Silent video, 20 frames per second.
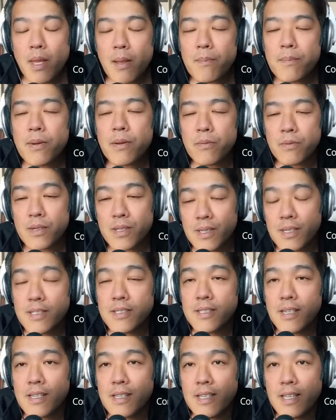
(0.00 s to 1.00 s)
But
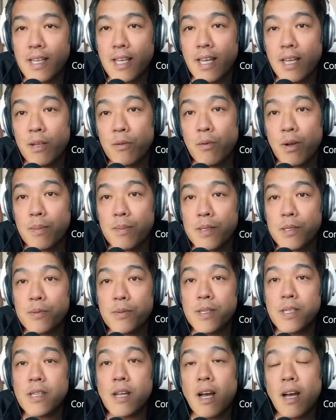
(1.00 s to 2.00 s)
realistically, anywhere
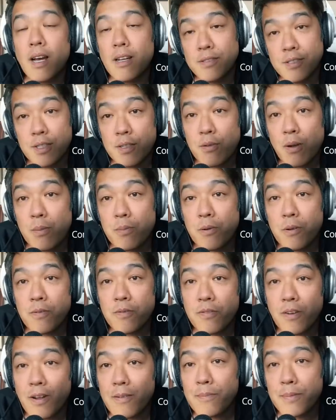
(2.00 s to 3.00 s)
between
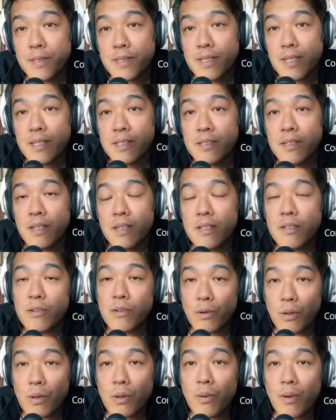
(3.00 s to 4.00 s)
0.5%
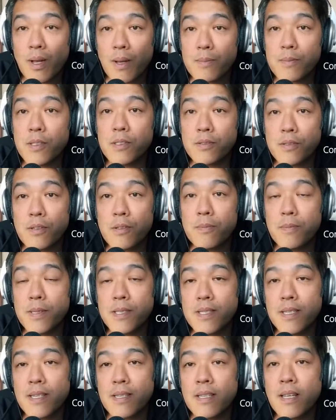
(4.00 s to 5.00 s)
all the way up to
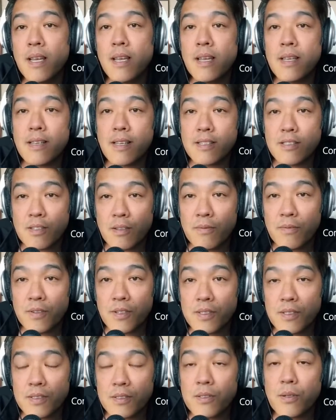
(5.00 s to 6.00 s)
2% gets
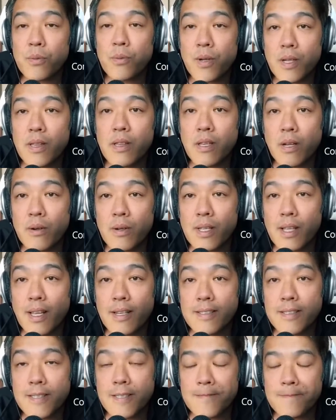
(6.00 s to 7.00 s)
converted to retinoic
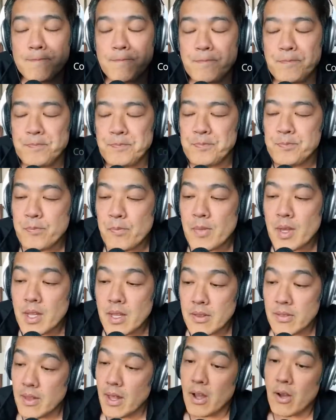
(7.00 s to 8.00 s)
acid.
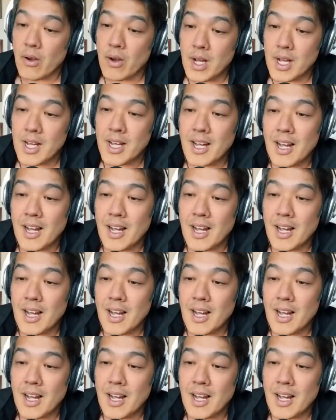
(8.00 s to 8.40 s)
Now,